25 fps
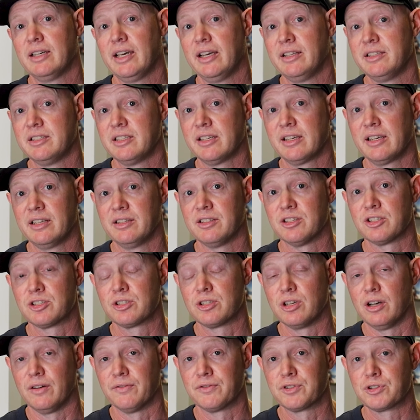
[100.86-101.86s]
ending in the
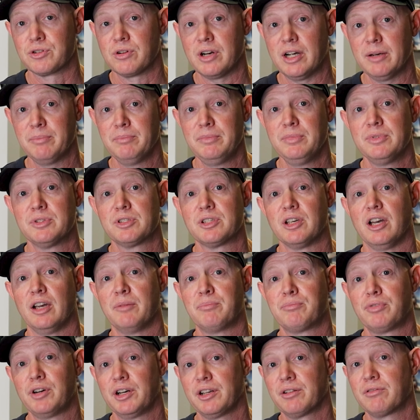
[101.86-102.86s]
soft shrub, so
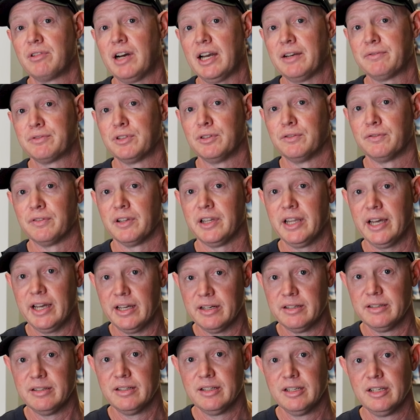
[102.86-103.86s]
pretty grateful for
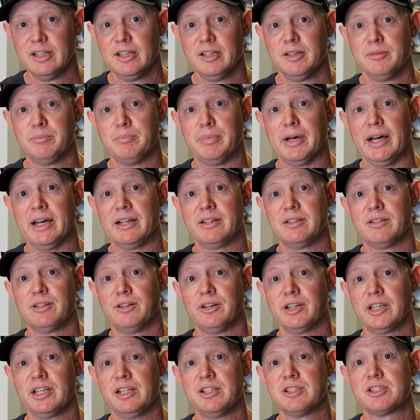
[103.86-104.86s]
that, but
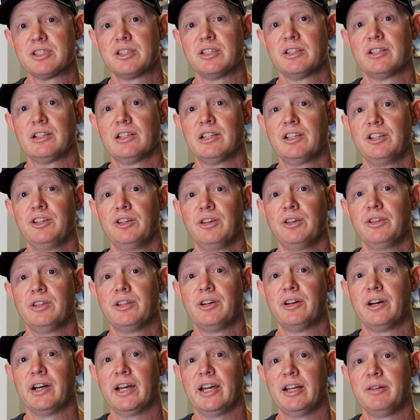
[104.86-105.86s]
I instantly knew
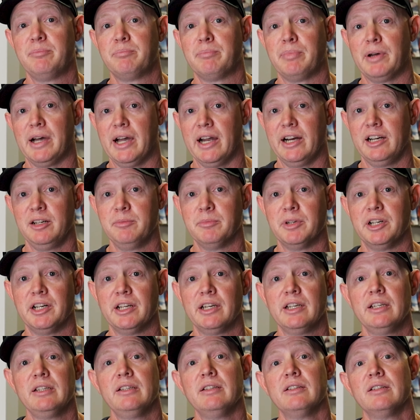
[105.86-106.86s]
that I had pain in my
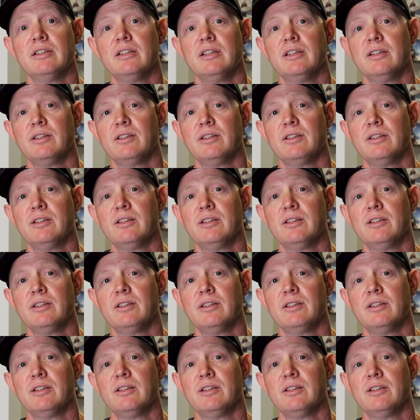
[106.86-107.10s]
knee.